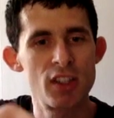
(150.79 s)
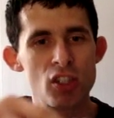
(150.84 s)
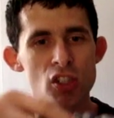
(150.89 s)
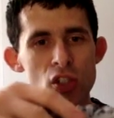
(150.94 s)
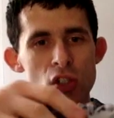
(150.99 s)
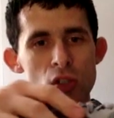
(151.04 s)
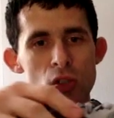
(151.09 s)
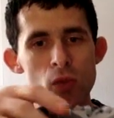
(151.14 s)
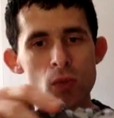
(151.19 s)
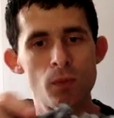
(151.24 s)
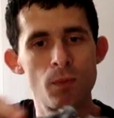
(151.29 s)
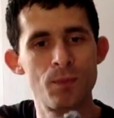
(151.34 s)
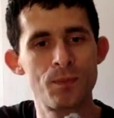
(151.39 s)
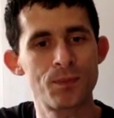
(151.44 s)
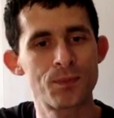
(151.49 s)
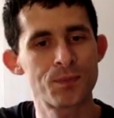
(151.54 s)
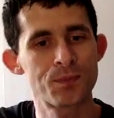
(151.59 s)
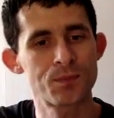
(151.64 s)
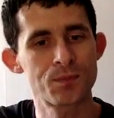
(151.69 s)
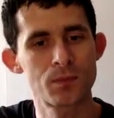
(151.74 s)
the shoe
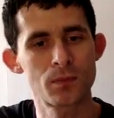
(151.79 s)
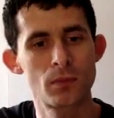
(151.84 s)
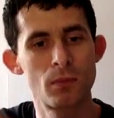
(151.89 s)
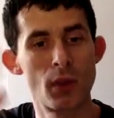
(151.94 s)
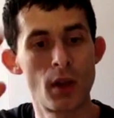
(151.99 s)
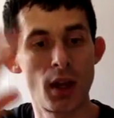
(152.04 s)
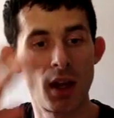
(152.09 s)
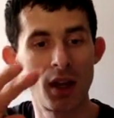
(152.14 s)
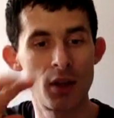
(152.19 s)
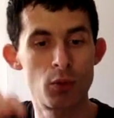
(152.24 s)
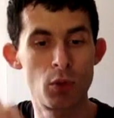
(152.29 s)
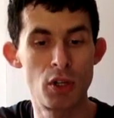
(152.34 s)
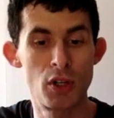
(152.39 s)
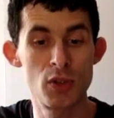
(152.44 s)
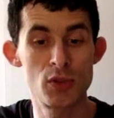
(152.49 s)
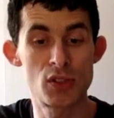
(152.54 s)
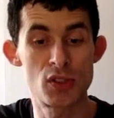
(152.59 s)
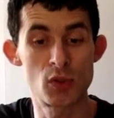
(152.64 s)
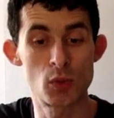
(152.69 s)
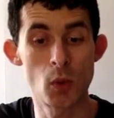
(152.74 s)
and
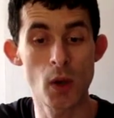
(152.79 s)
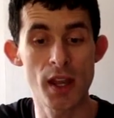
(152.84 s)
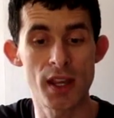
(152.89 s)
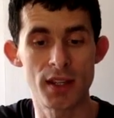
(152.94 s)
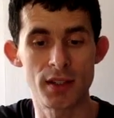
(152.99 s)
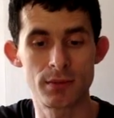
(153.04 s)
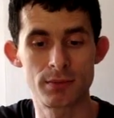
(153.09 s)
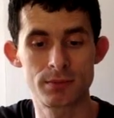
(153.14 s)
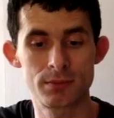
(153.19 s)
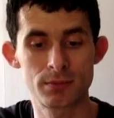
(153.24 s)
reduces weight.